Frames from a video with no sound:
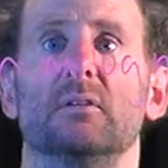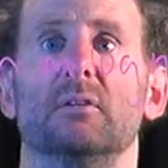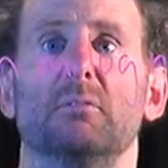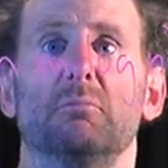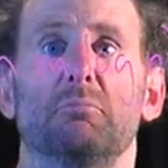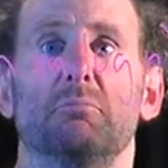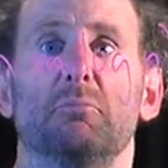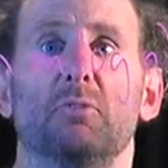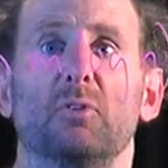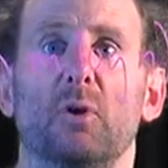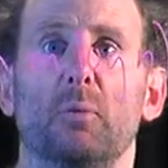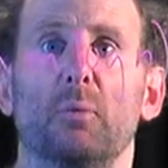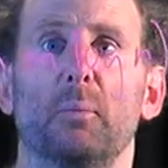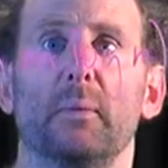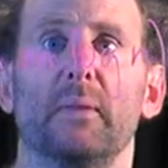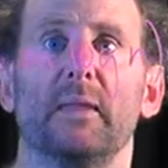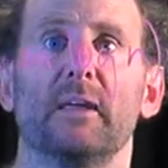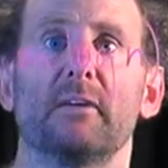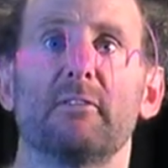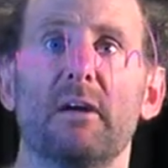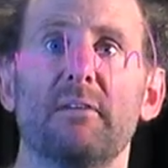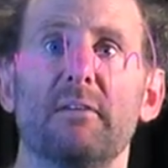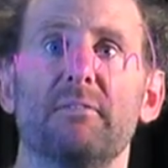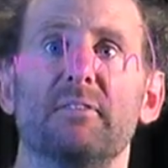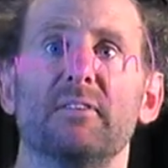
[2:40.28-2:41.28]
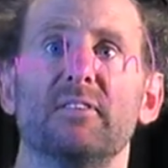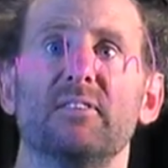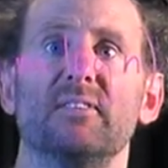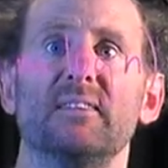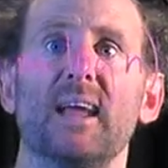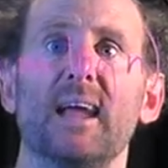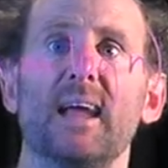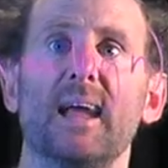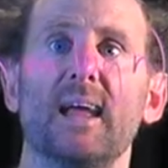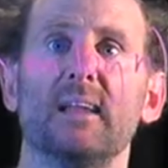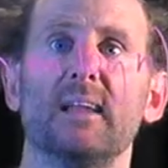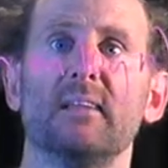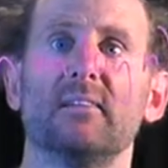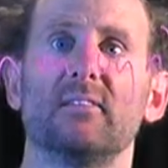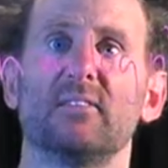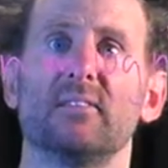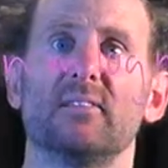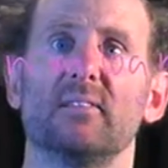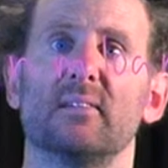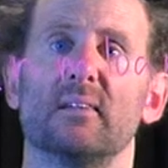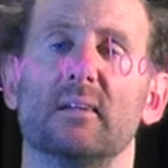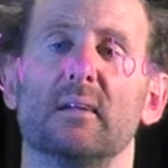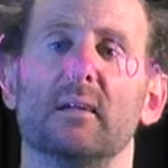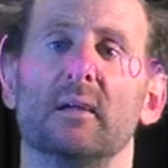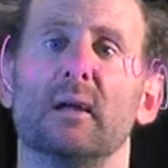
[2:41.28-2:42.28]
so when the graph is
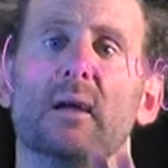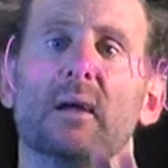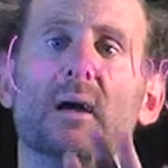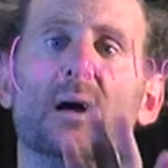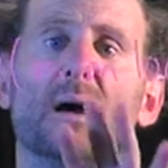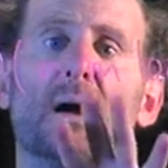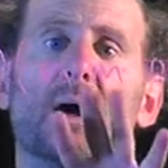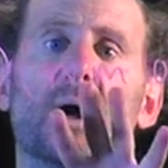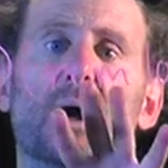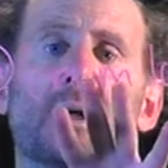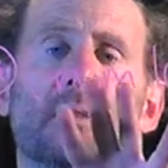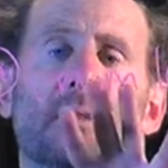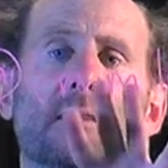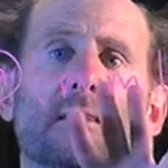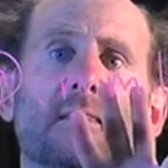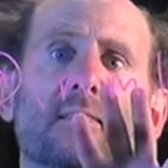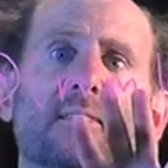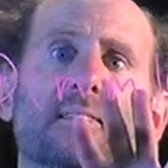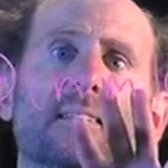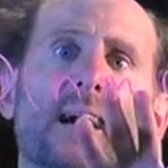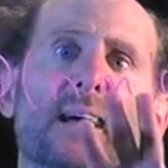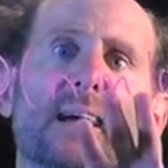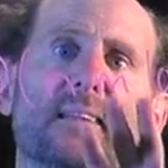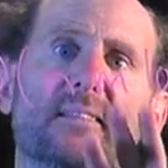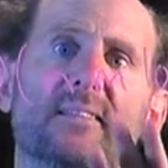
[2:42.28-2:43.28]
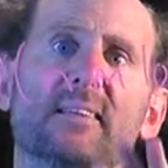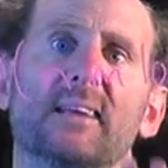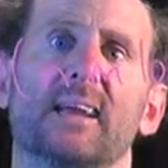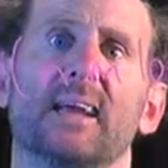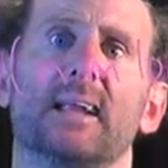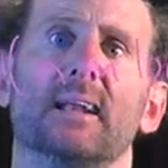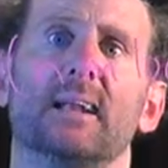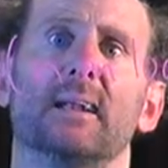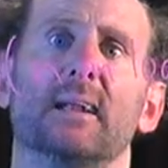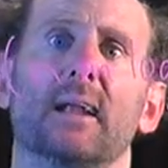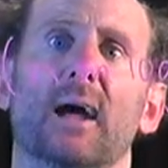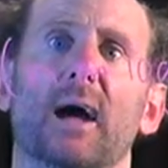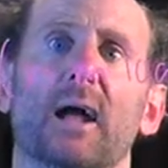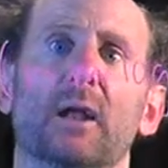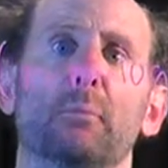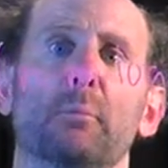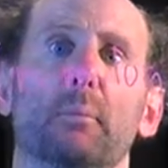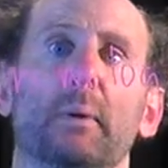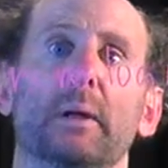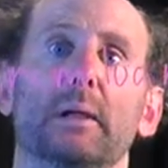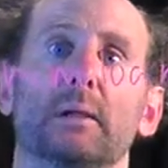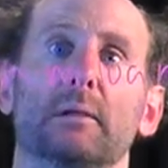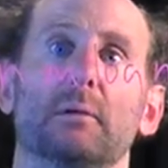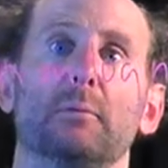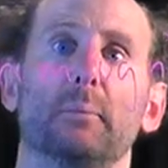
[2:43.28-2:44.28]
dense, this starts to get
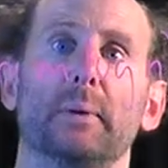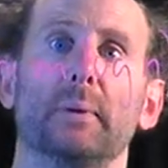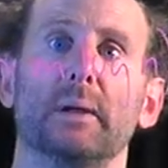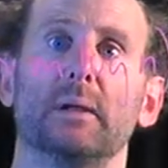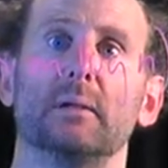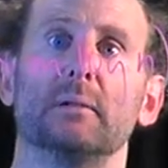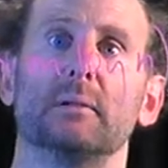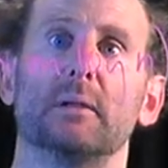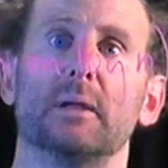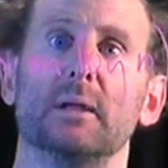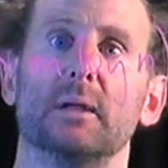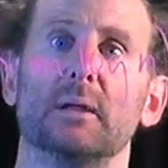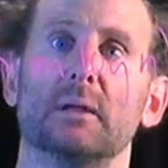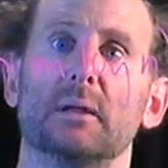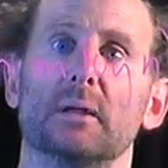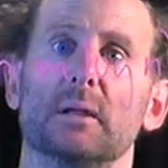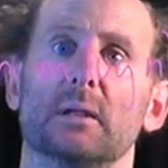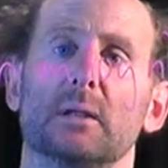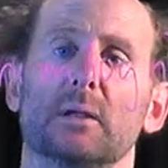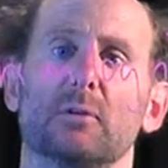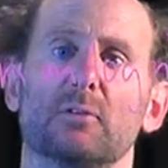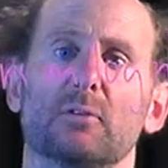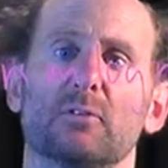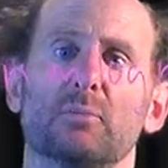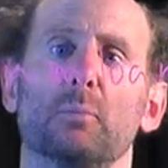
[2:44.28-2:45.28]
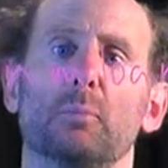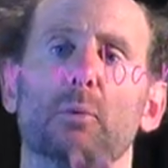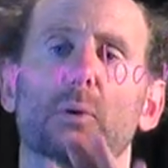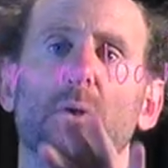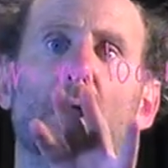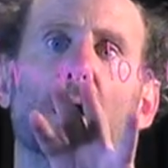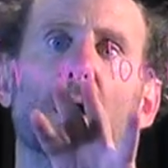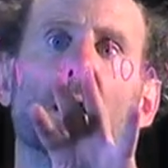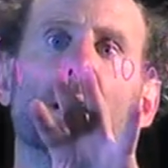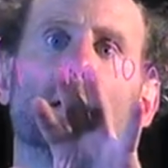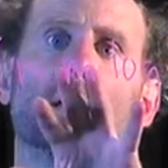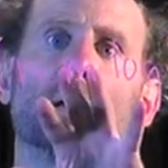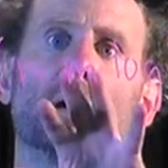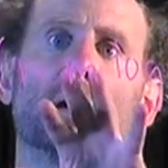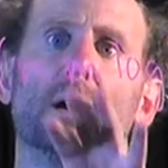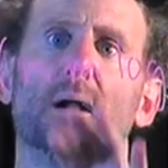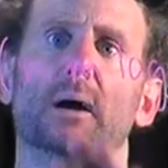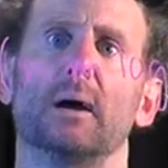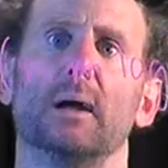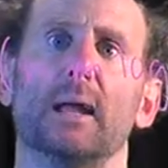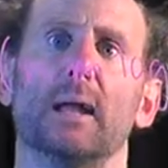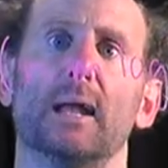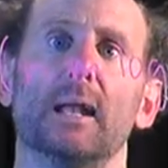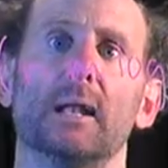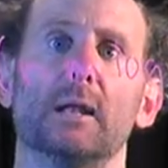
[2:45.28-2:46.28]
unwieldy. Looks more like
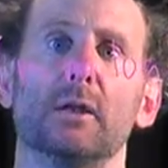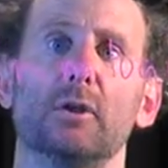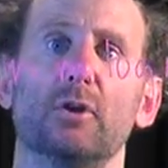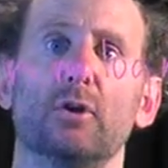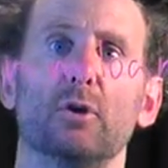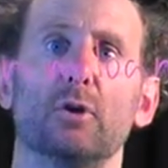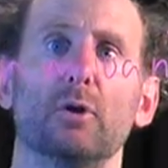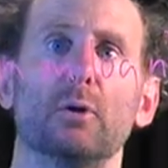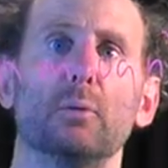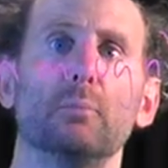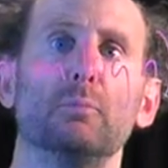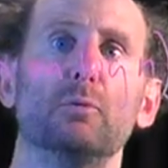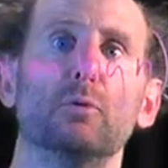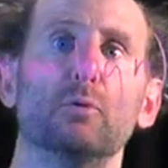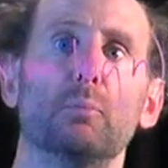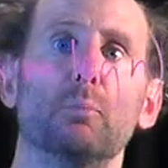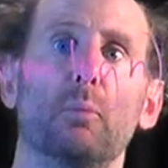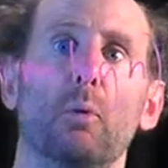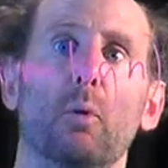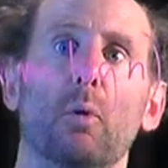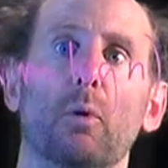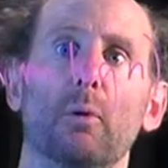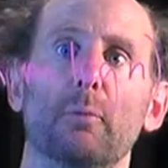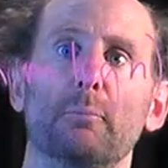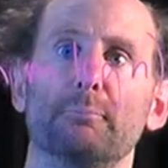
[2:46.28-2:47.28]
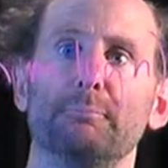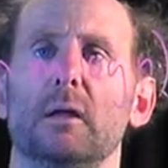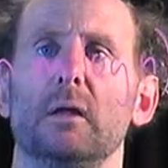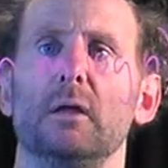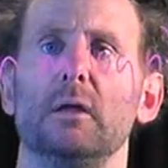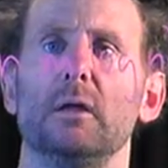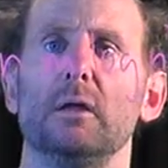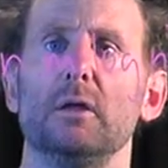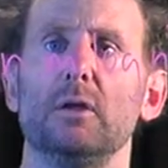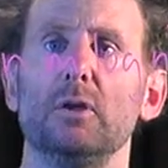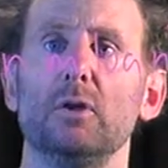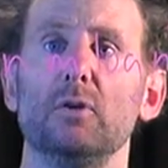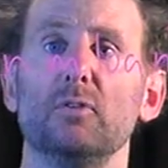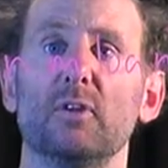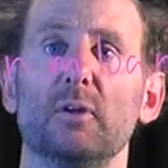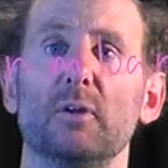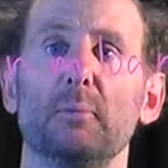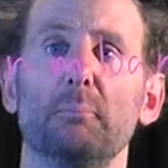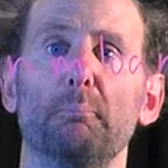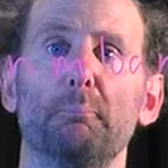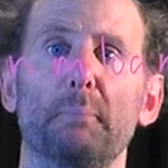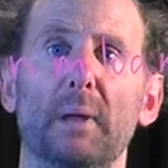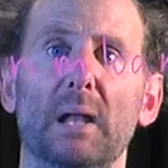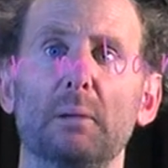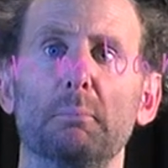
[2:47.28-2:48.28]
n cubed or more.
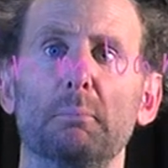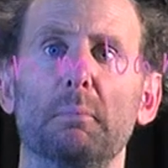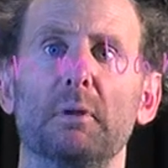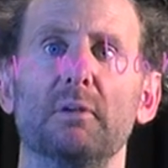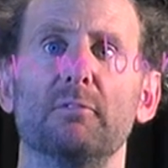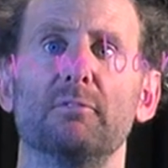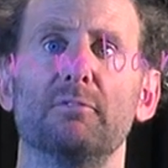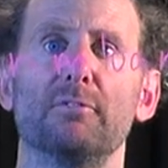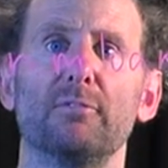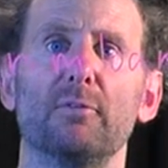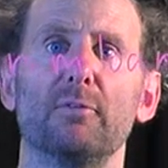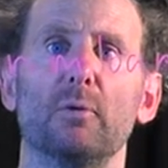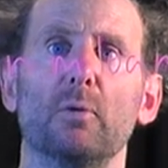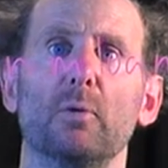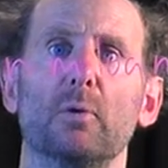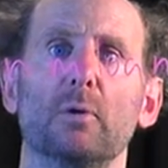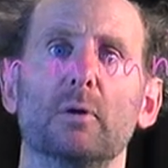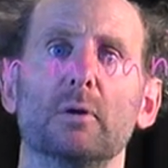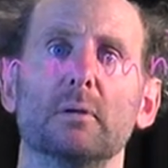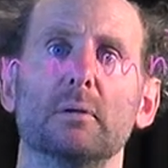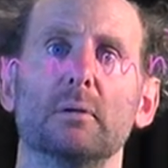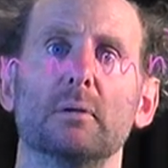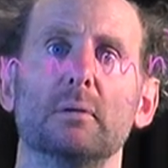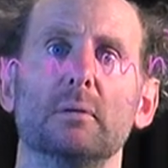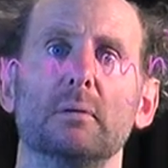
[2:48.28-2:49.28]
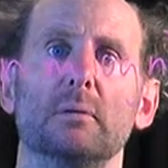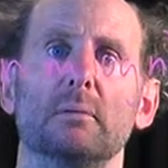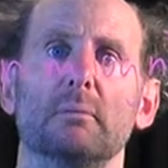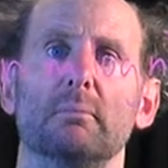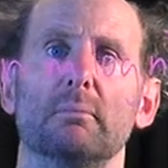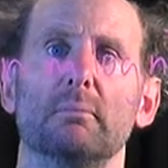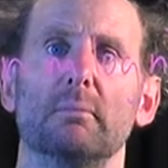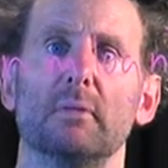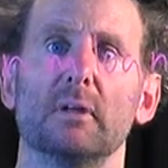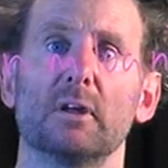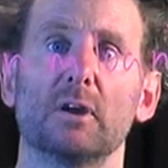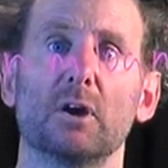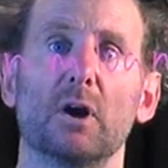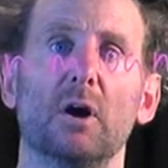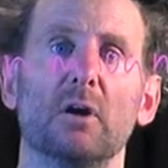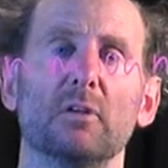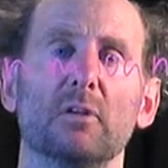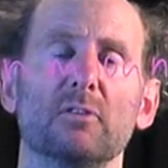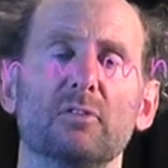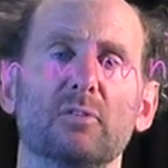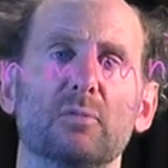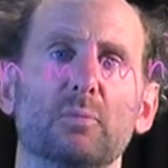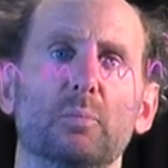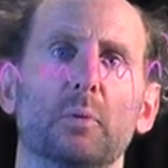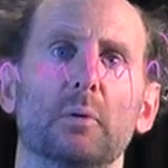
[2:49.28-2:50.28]
Using Bellman-Ford, the
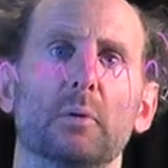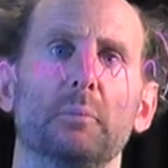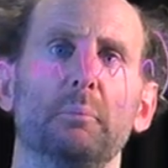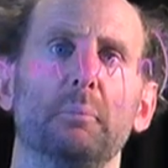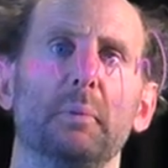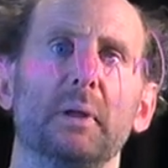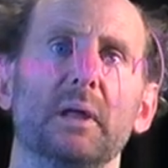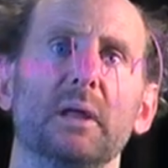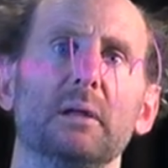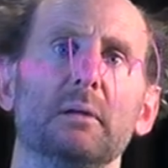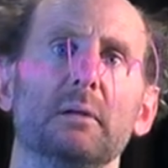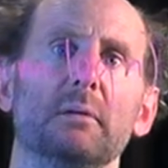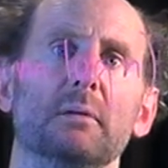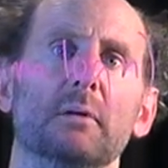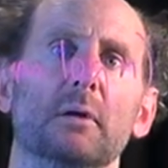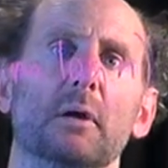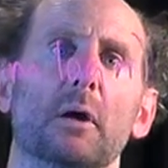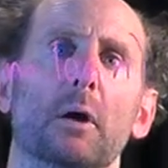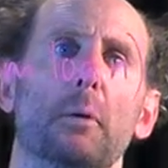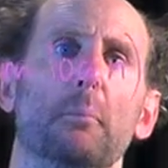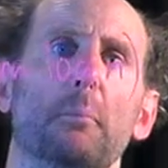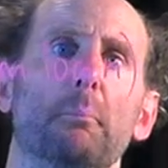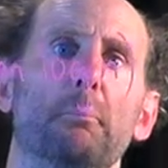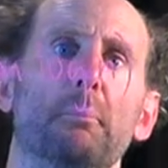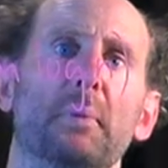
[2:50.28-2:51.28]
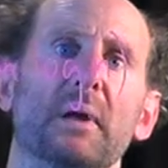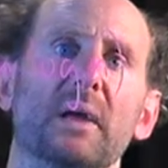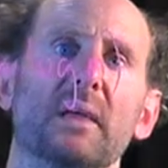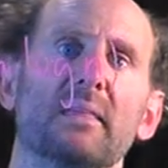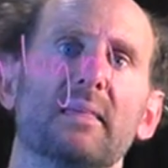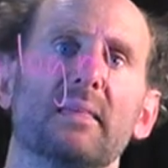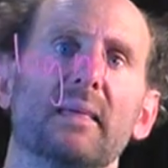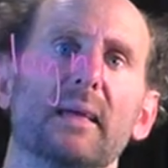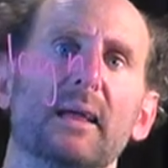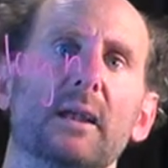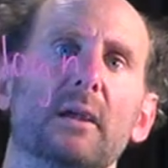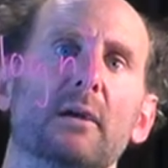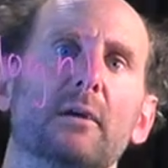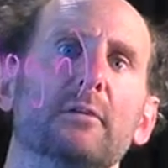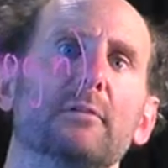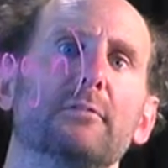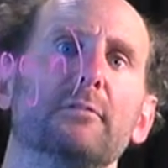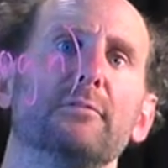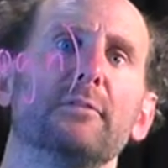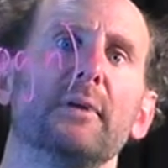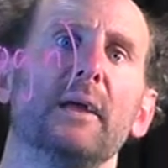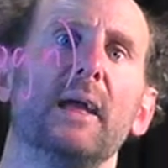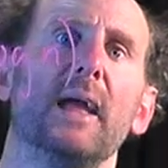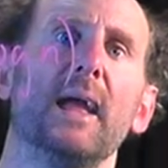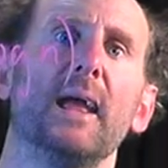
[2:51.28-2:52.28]
cost would be big theta of
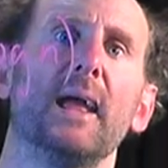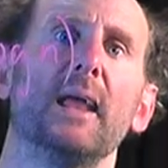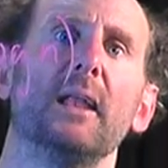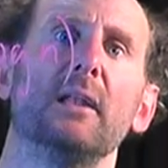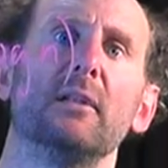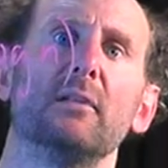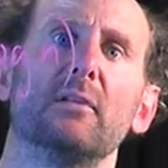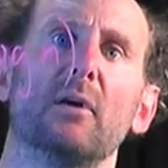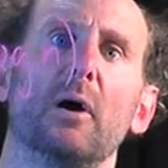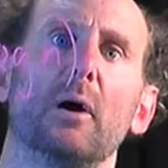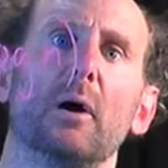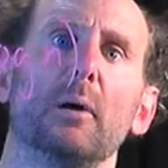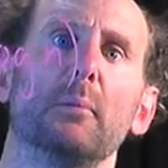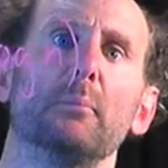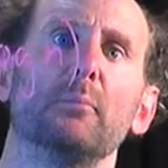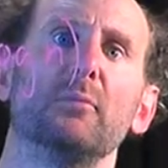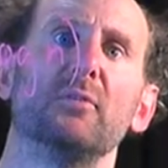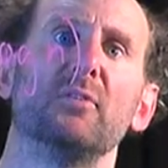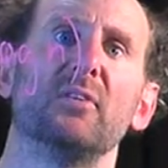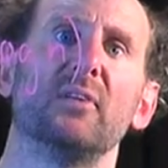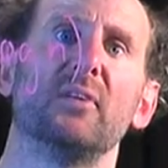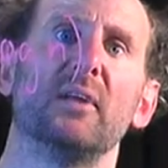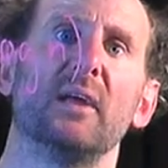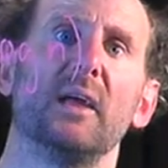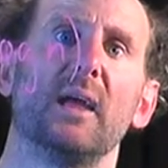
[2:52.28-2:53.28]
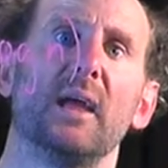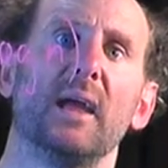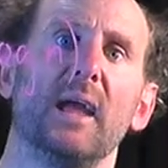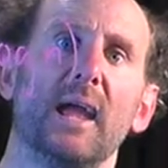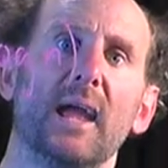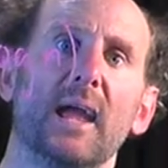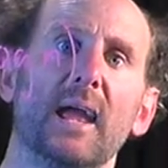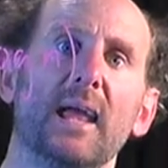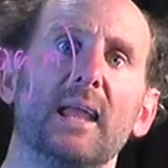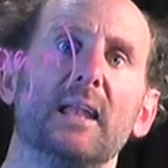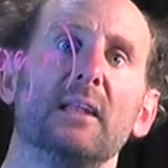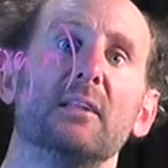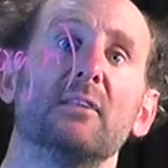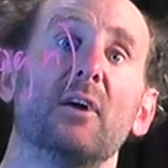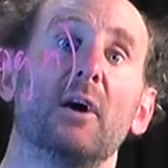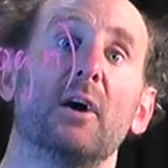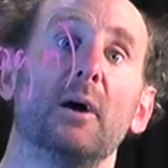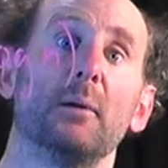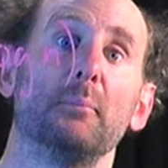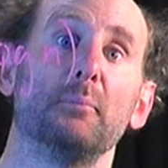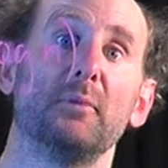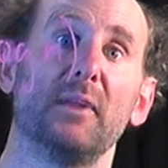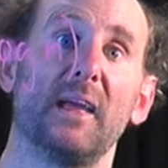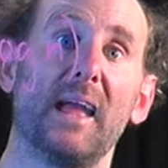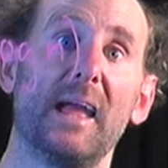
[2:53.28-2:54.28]
n times
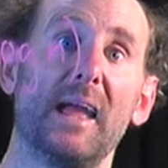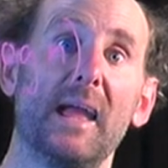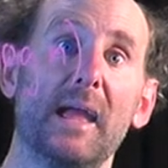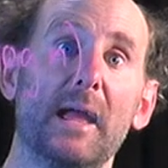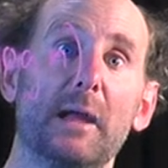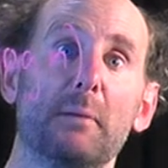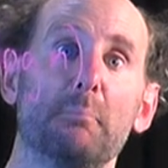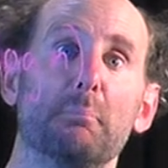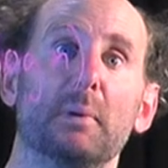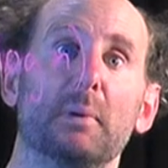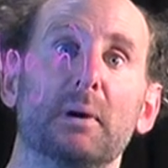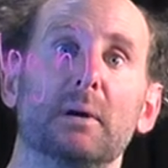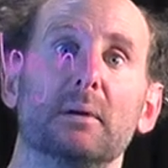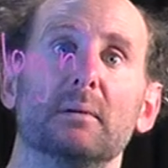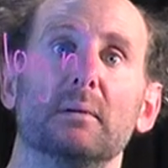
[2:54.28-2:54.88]
m.